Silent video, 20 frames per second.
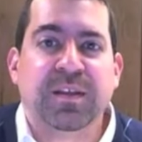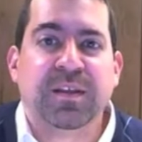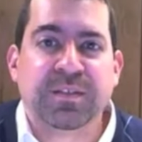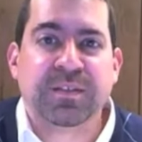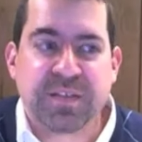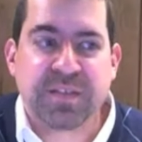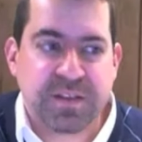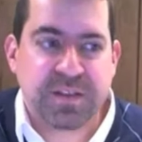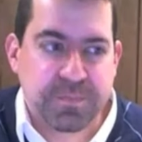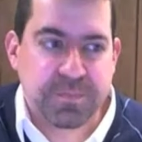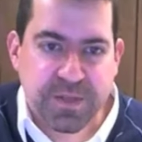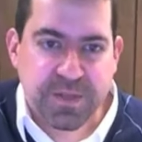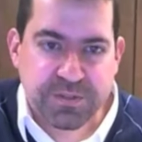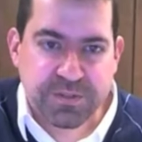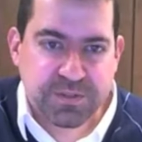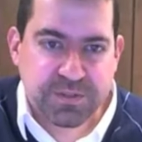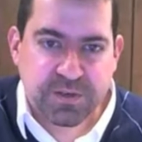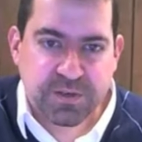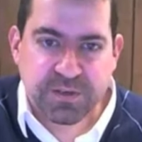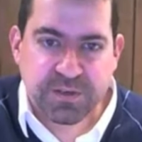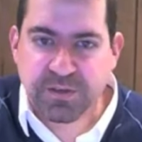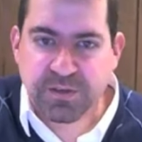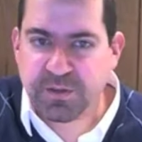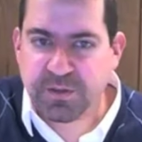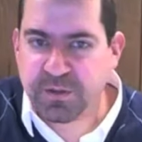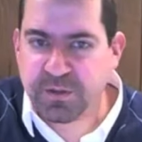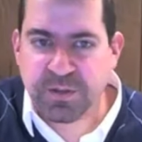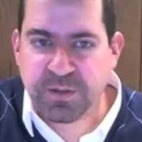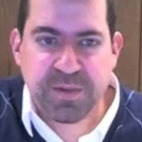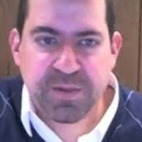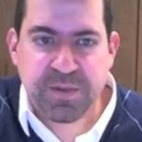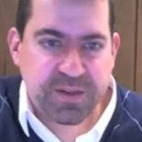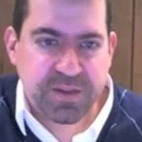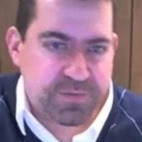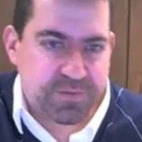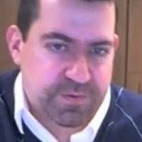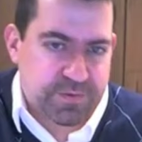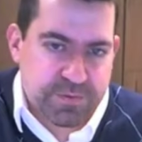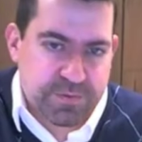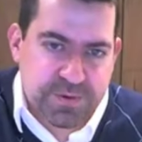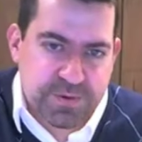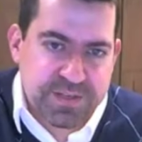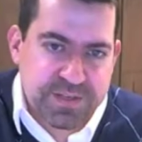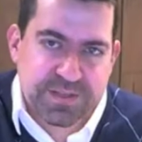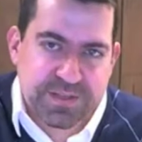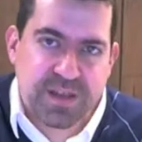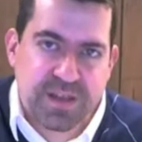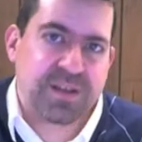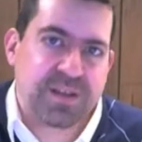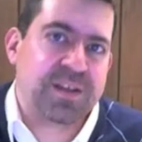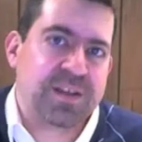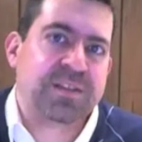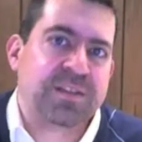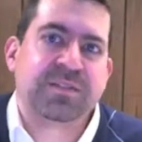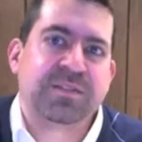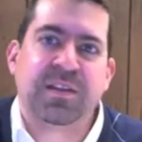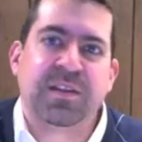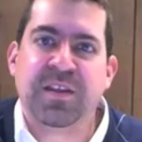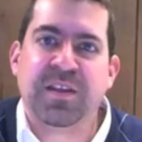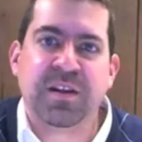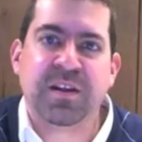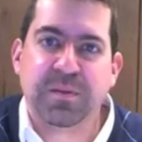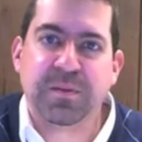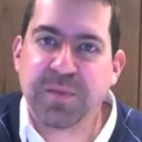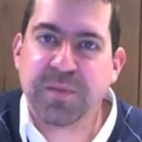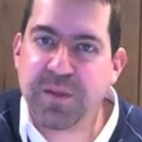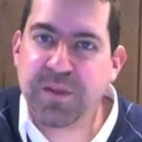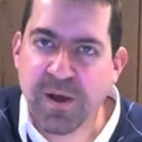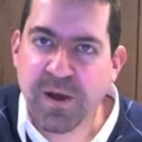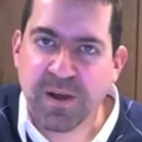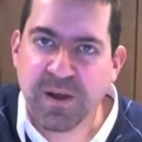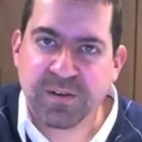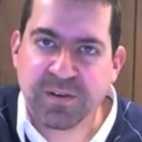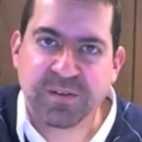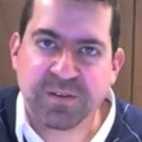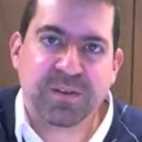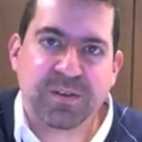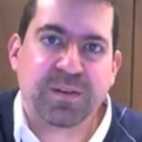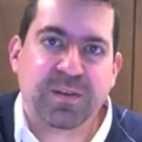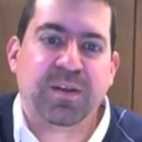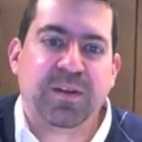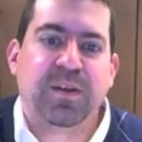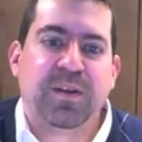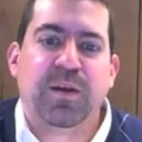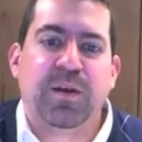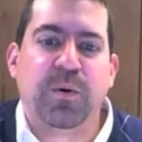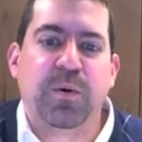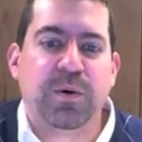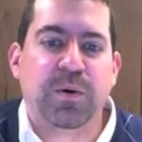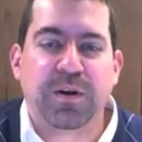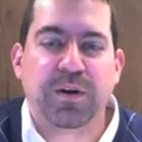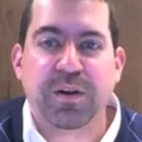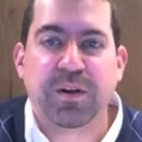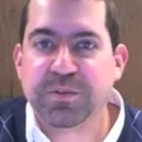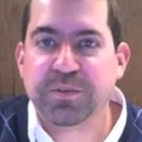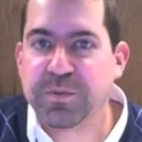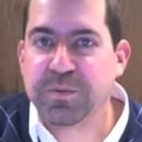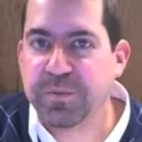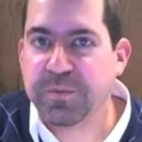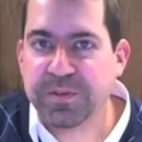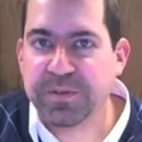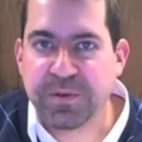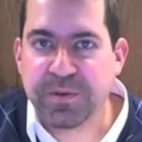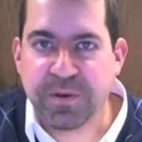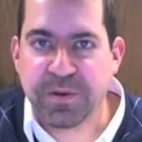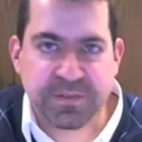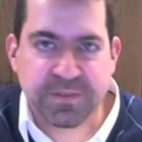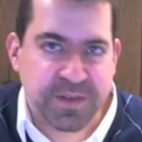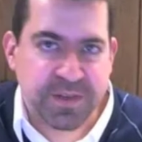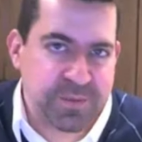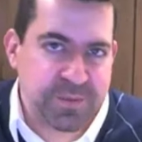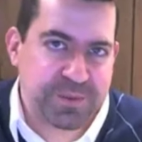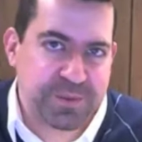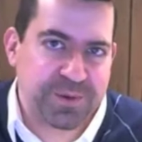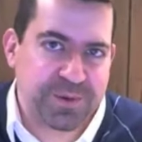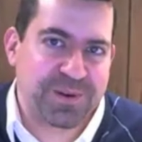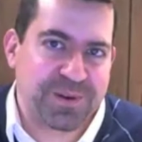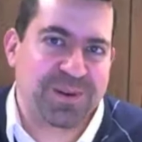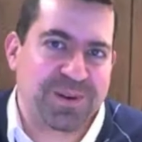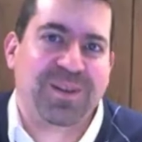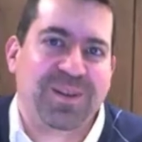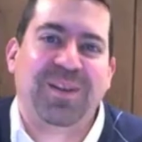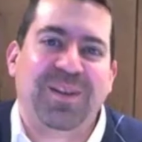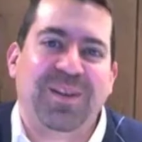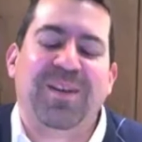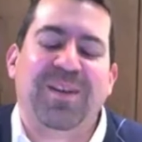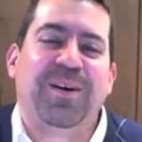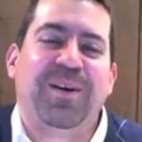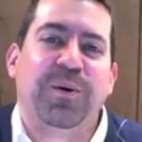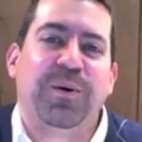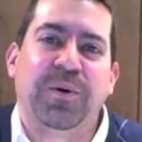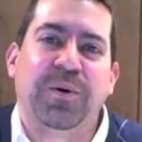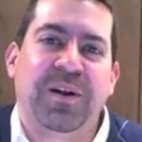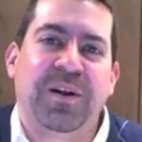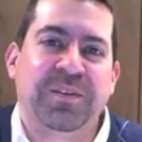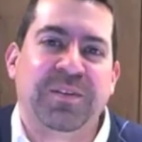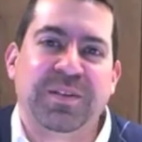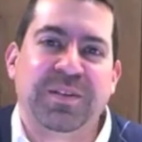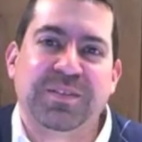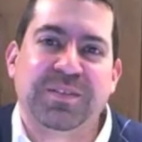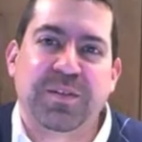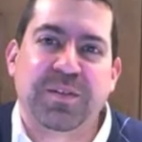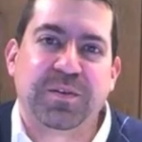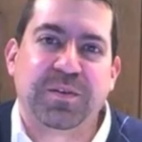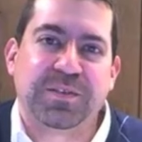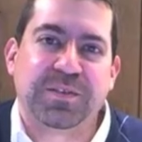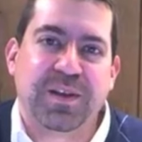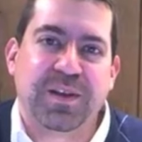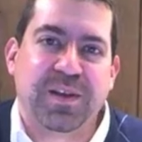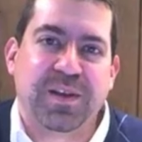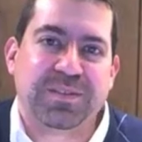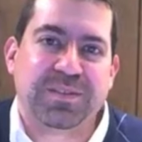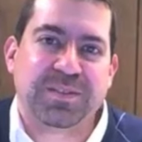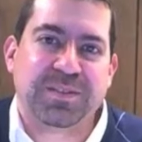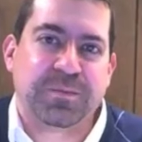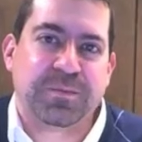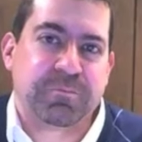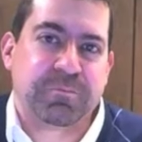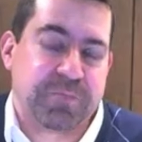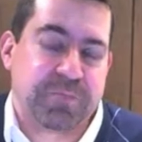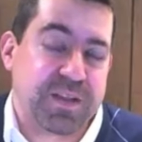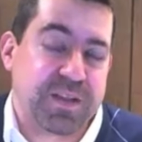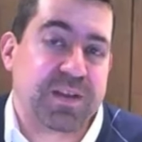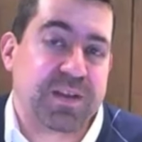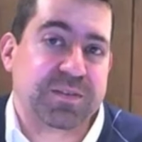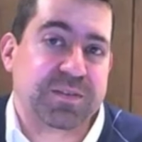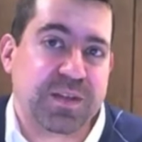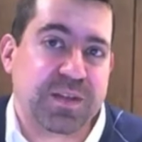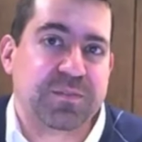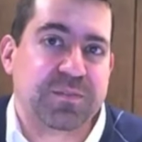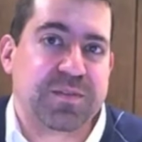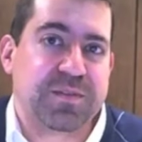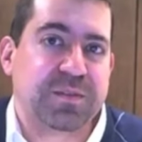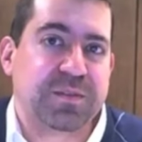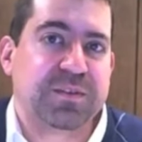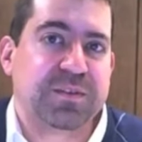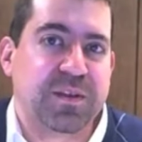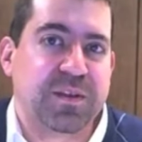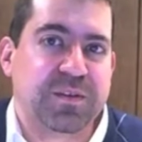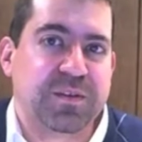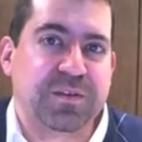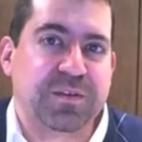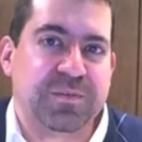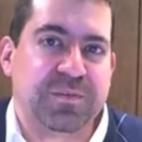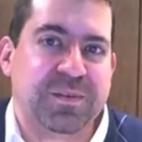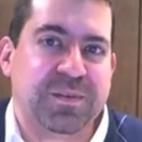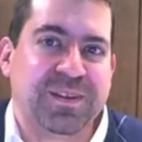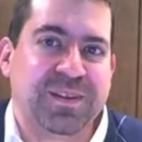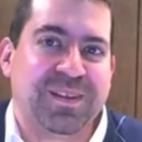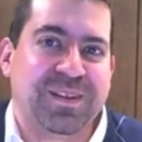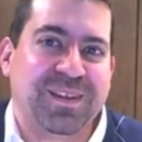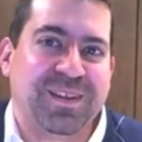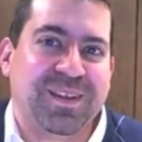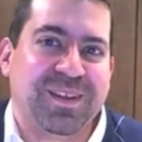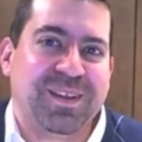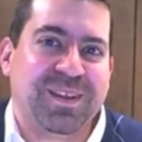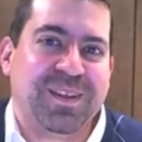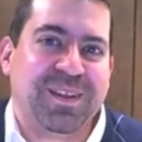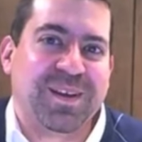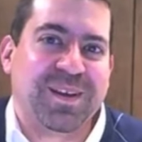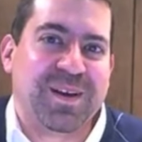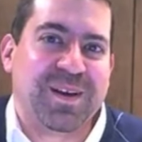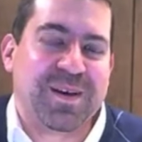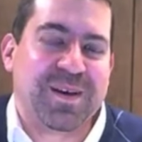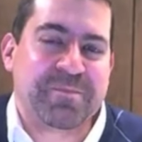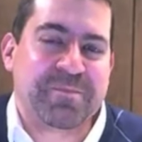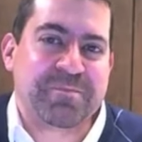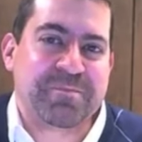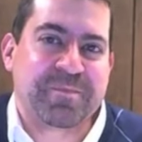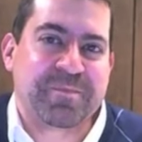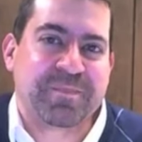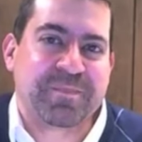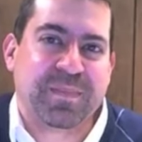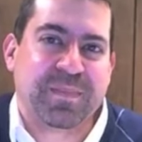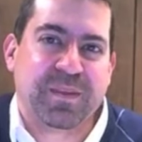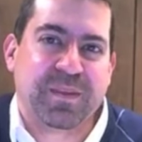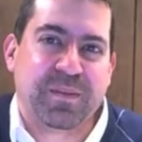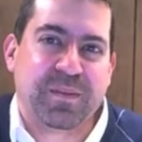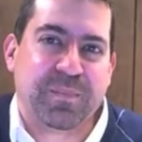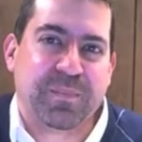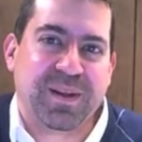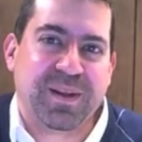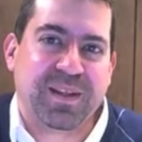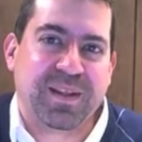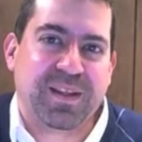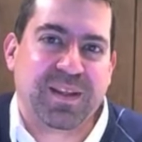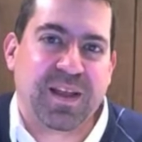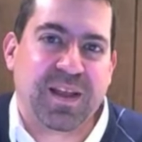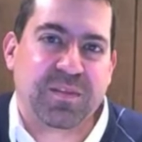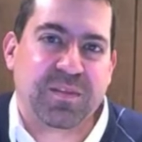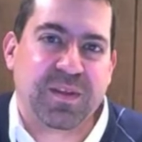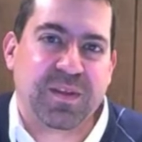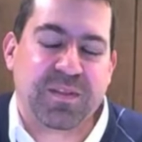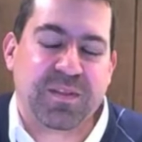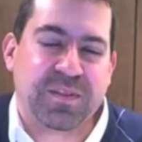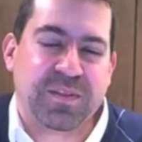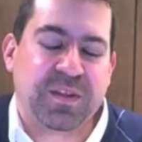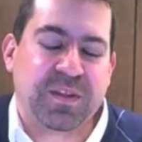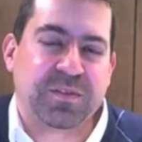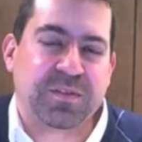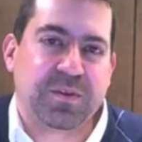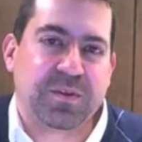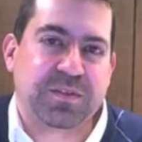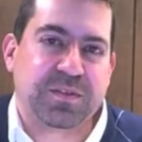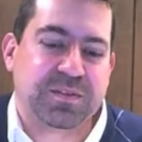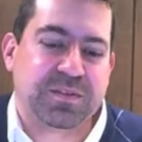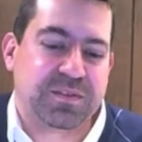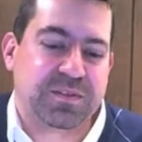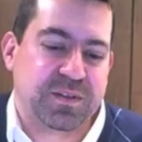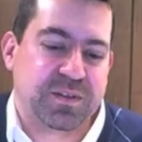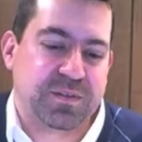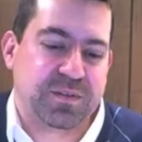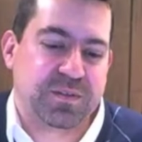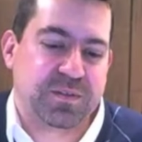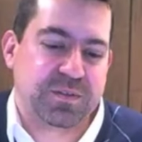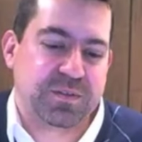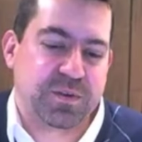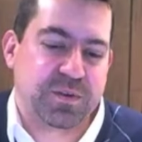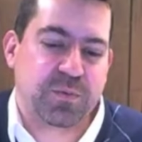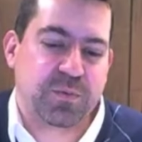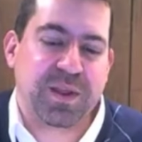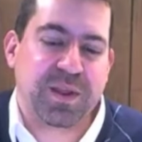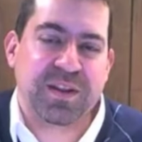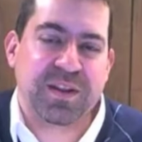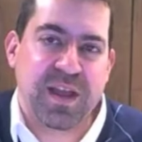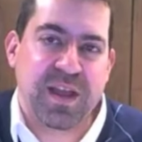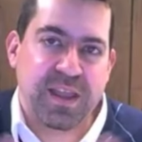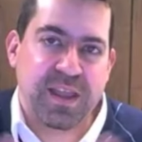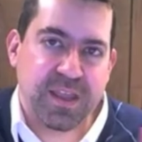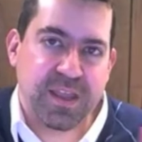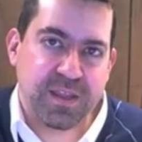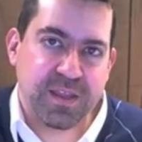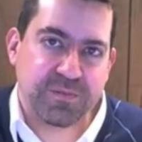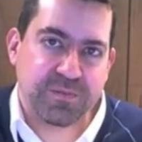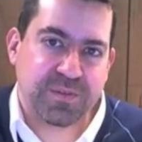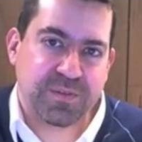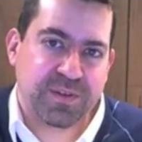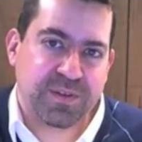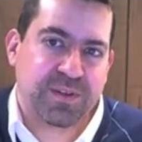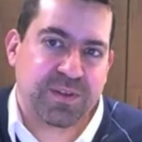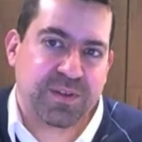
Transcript: and send a picture, and it'll only be there for 3 seconds, and then it'll be gone. Or here's what we do on Tumblr or on these other sites, because they'll tell you. But I think there's a great naive